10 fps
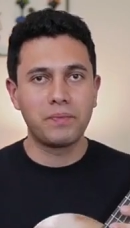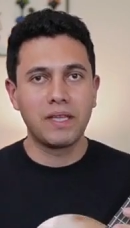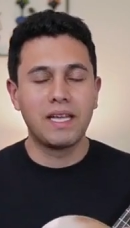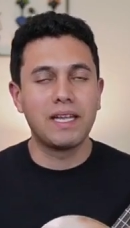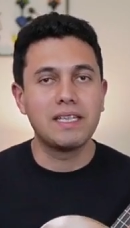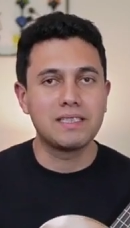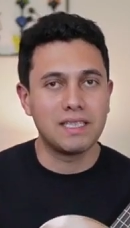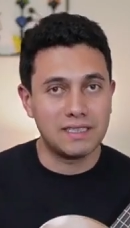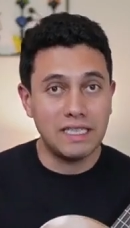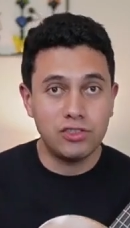It is
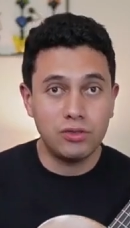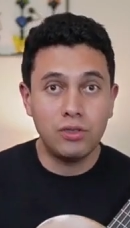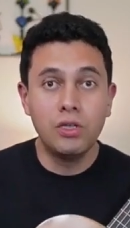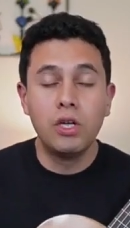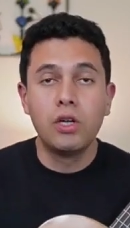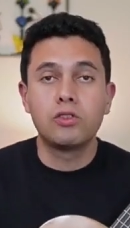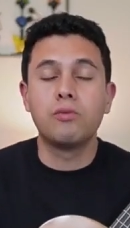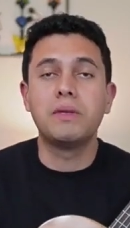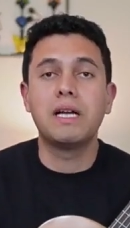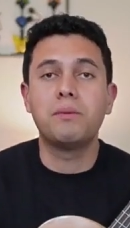essential to be
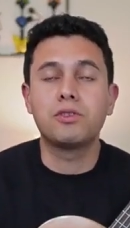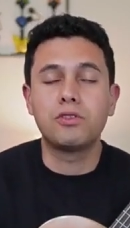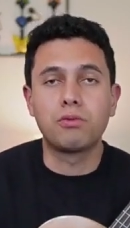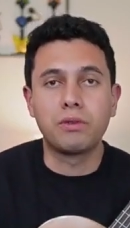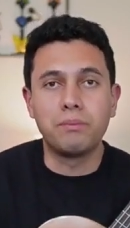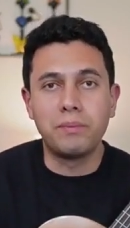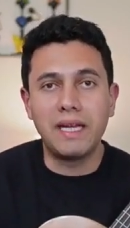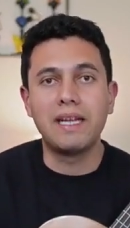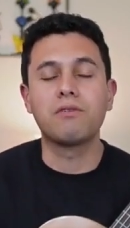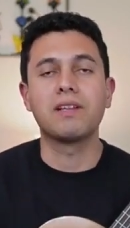able to
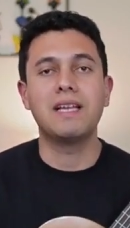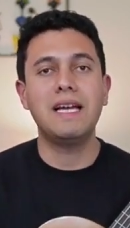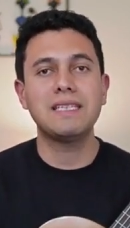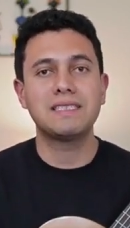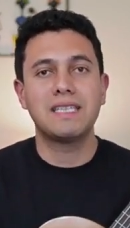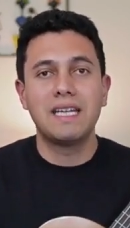remain relaxed